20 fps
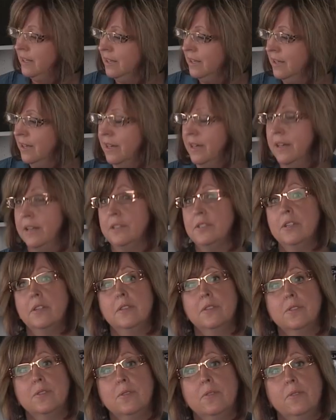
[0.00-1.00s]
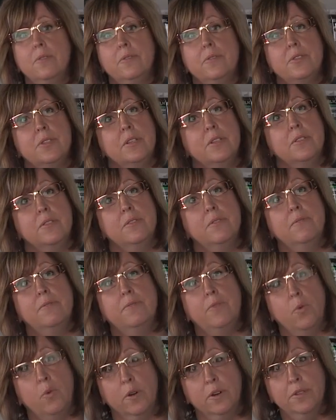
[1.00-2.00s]
can cut the circles into
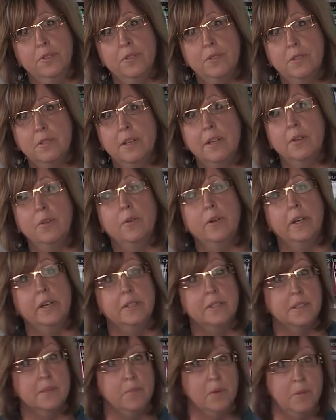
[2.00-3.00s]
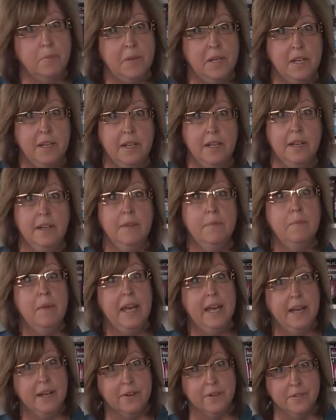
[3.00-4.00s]
force and create some repeating
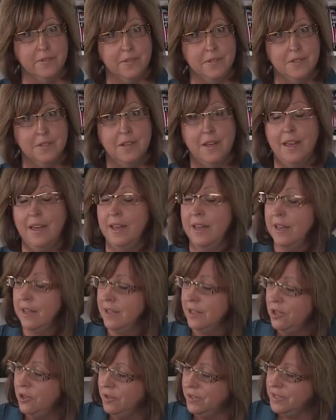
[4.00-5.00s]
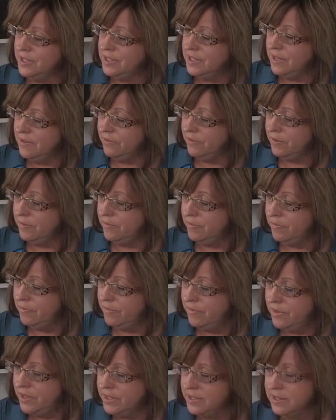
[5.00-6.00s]
patterns. You can see
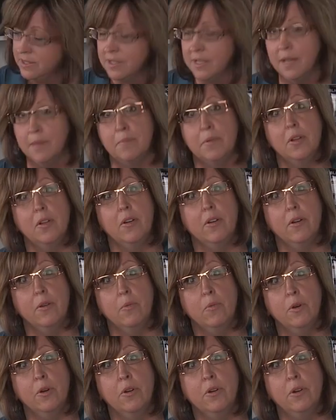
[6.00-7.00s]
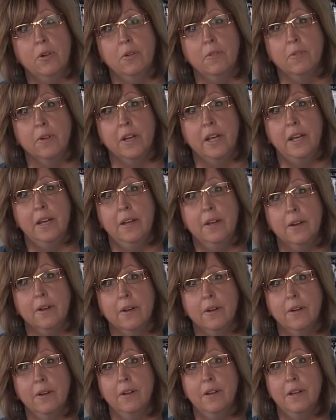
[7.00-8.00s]
from this sample artwork over
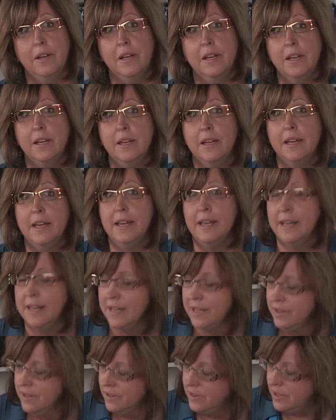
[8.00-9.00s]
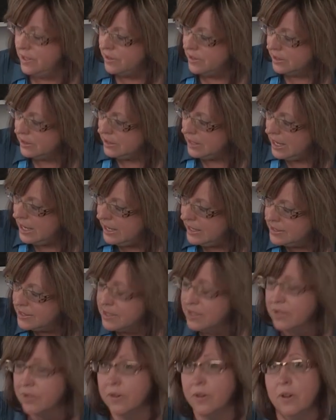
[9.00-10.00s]
here that the
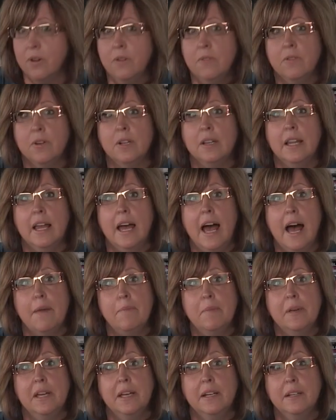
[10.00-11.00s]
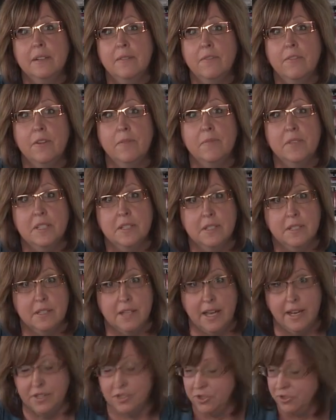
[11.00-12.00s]
lines that are overlapping from the
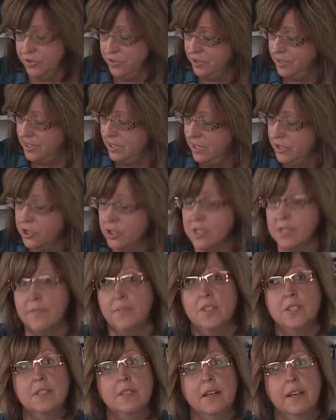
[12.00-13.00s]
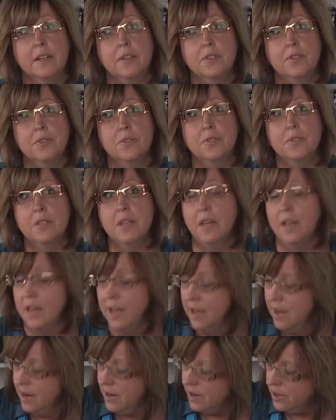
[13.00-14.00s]
sectors, the edges of the sectors,
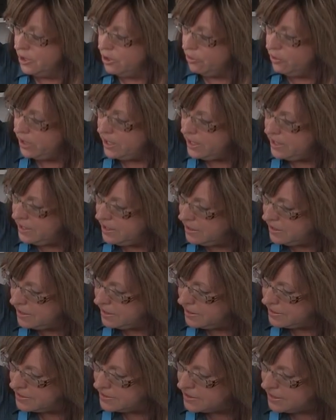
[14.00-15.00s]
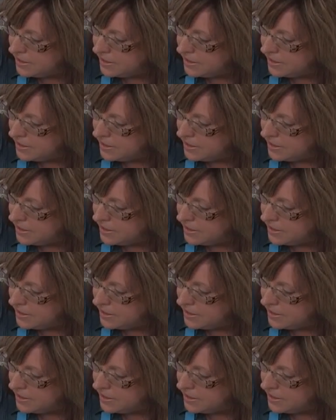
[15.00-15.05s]
are creating things